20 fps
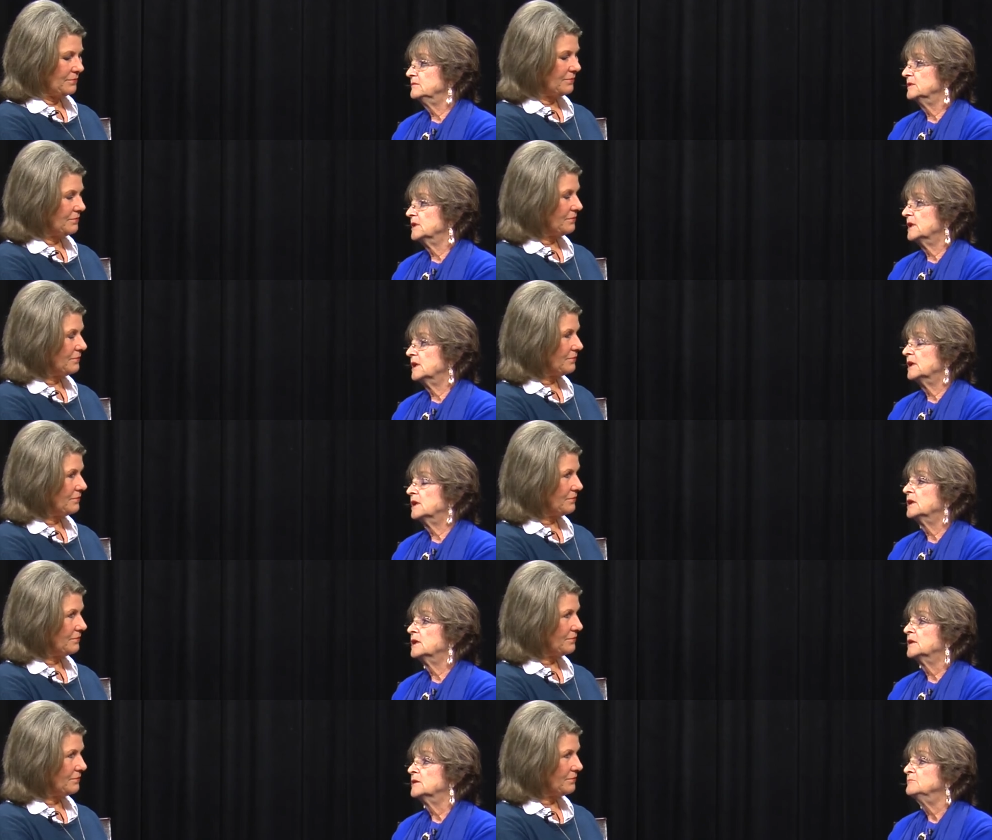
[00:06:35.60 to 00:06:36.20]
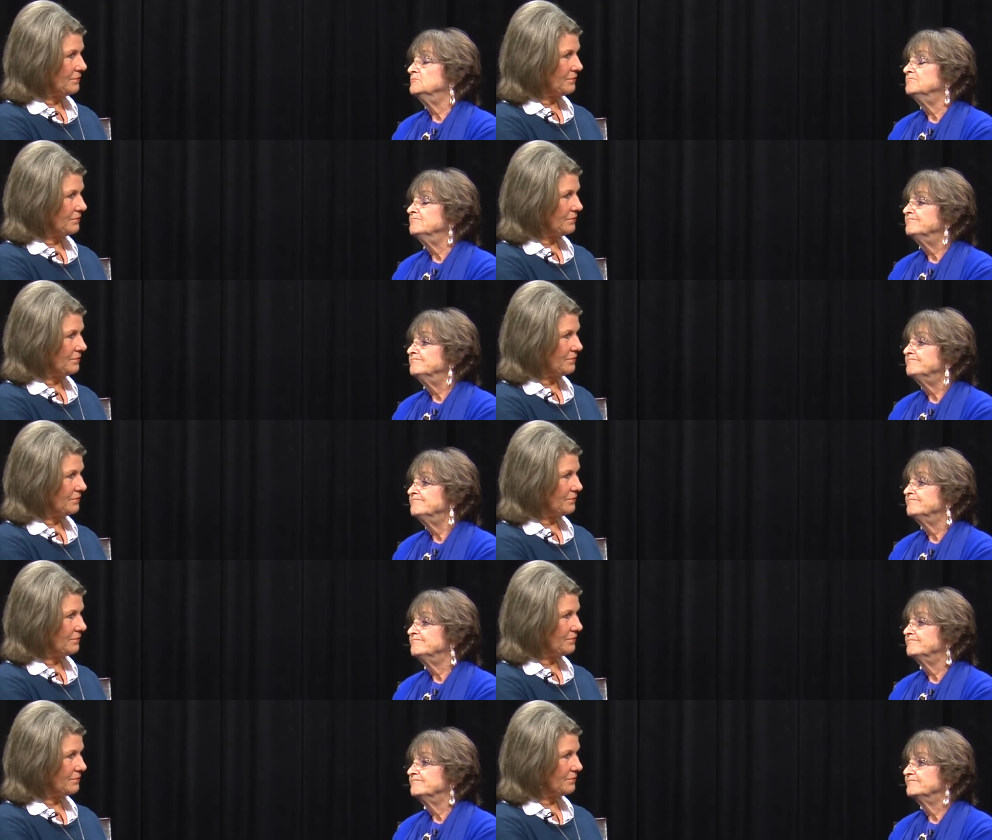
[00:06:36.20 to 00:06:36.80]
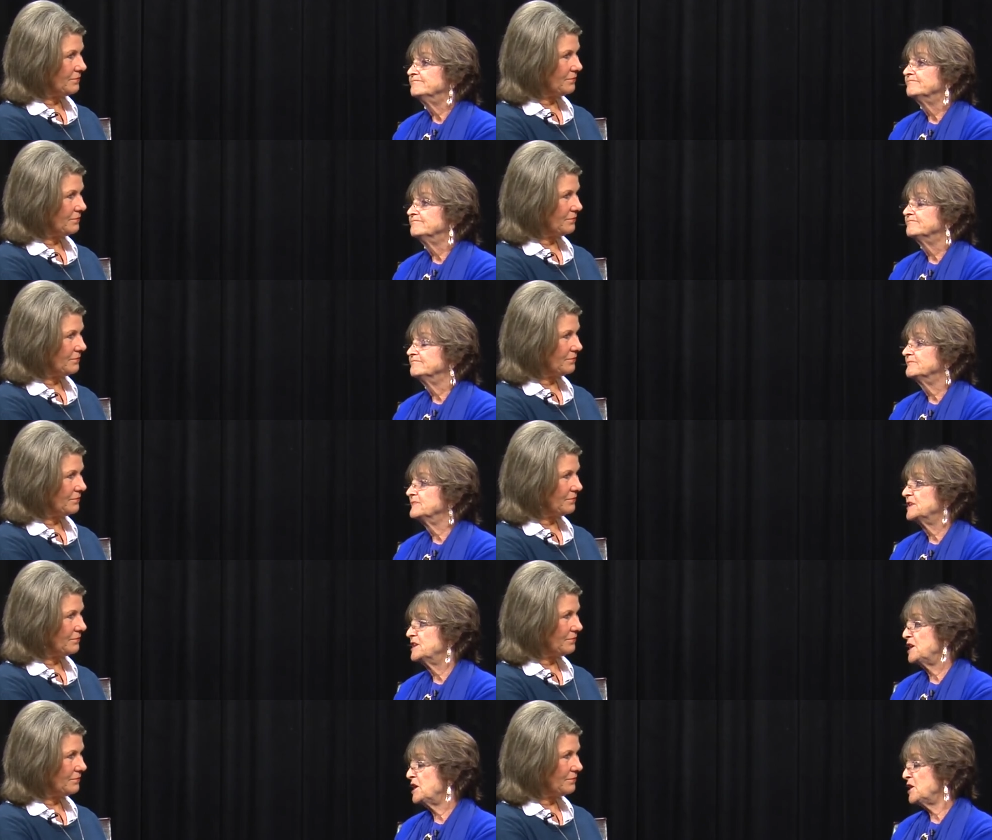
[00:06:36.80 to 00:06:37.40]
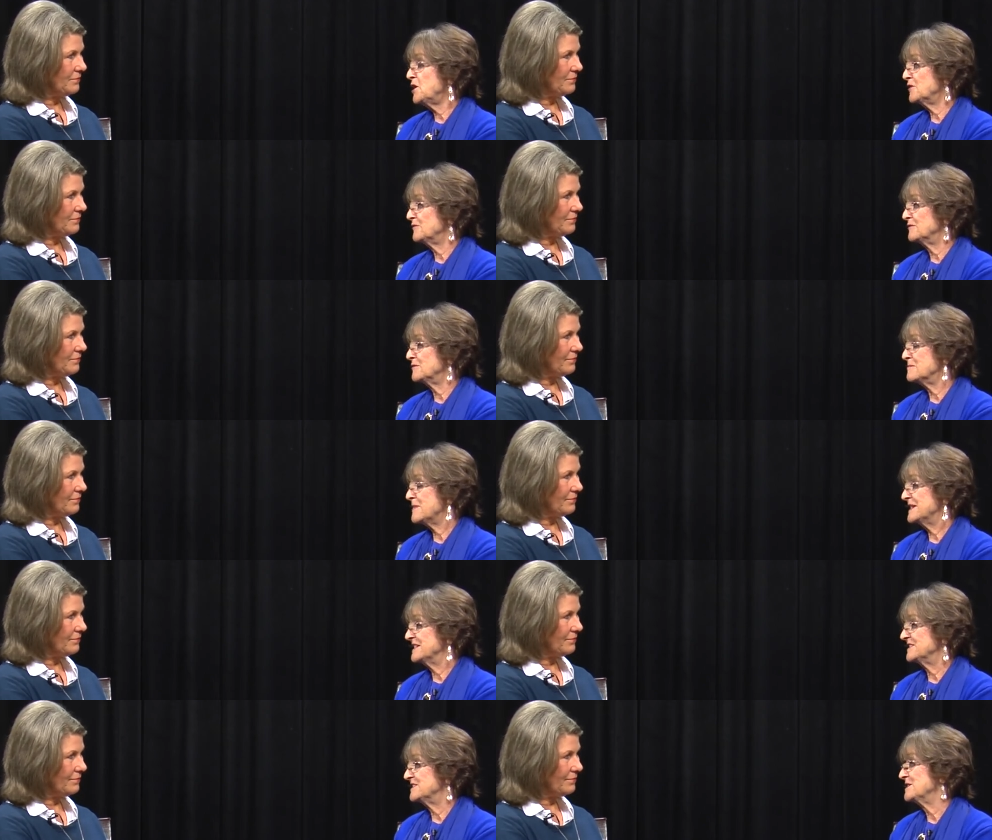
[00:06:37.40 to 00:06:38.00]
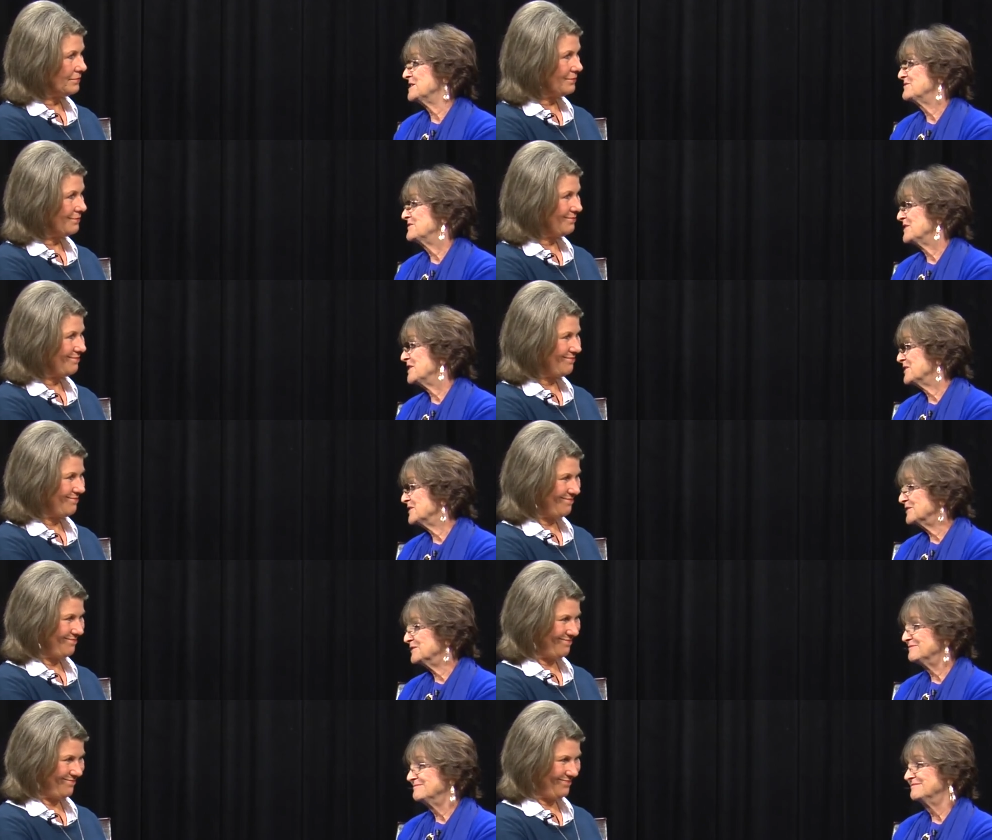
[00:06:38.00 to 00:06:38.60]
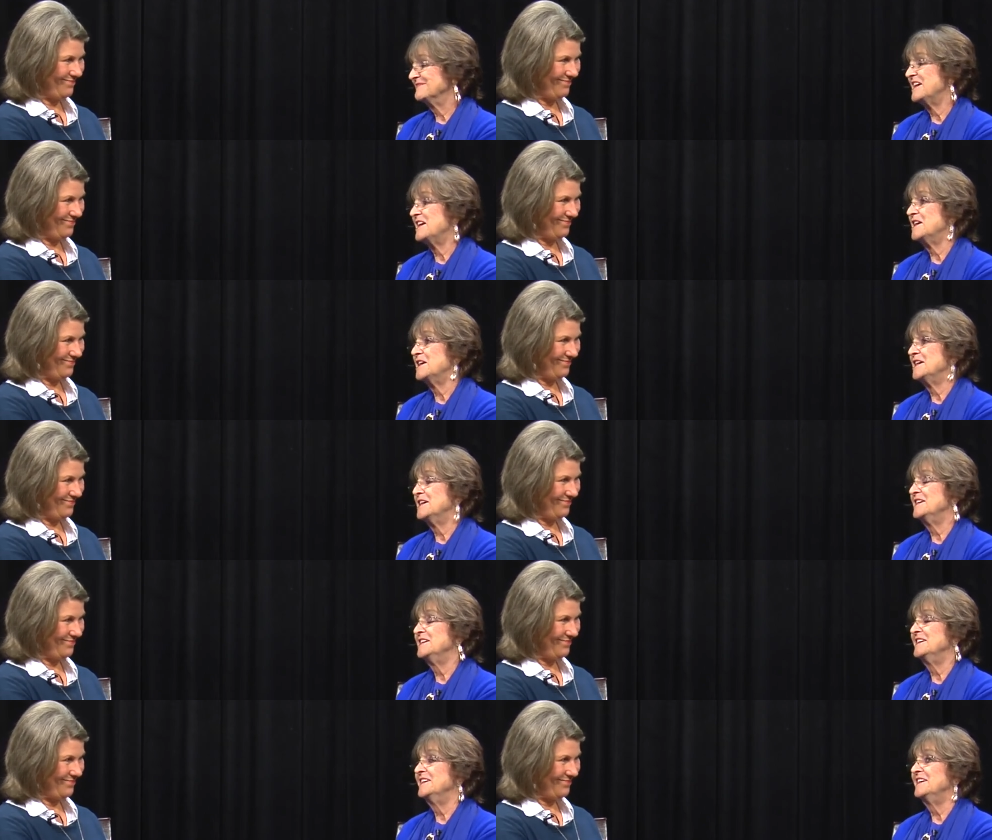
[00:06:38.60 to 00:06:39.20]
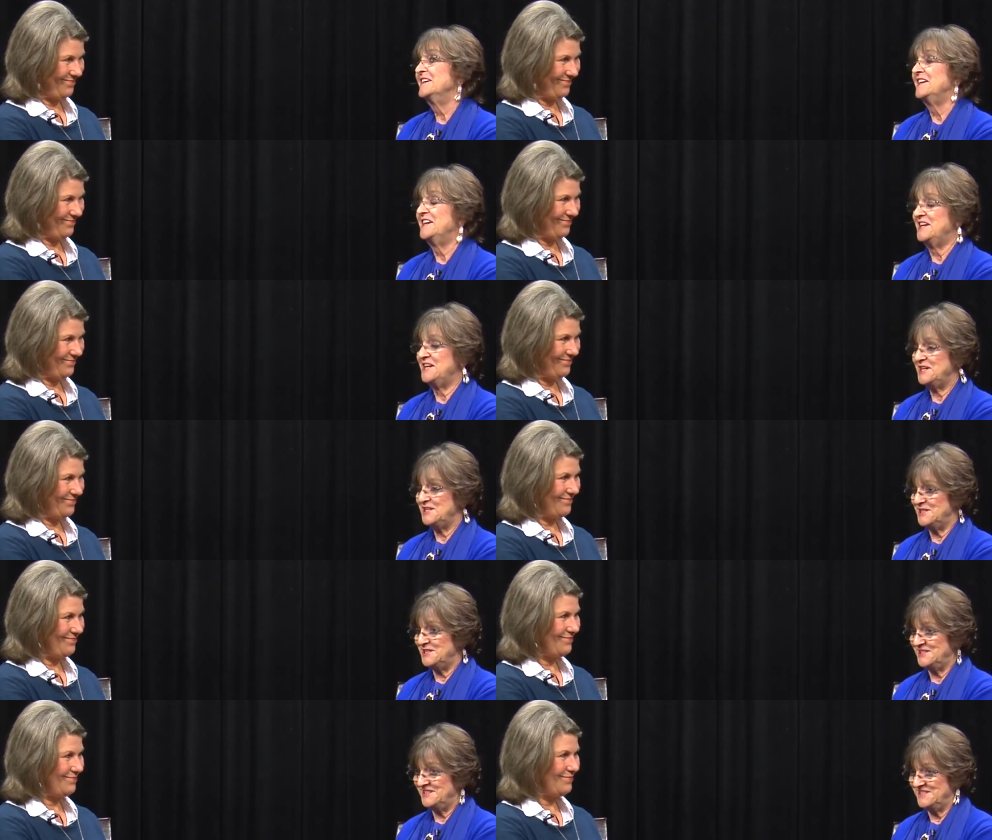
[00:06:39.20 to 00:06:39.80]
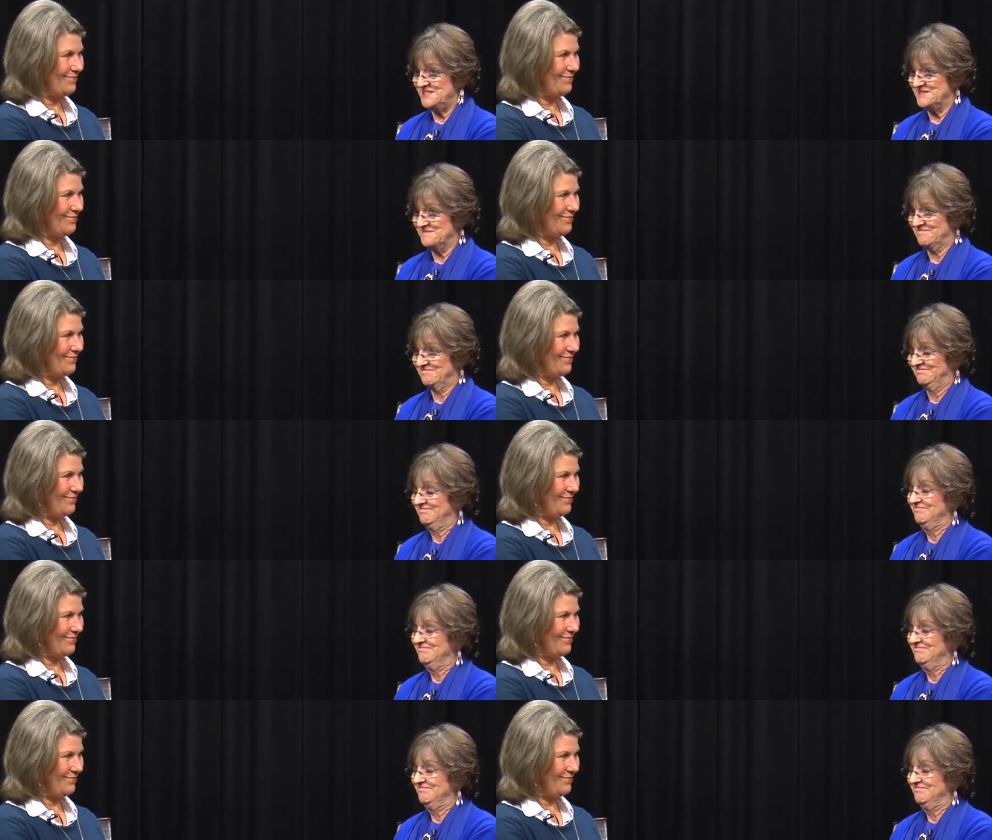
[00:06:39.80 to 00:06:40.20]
Speaker 1: um, care for my stepfather. I hated him.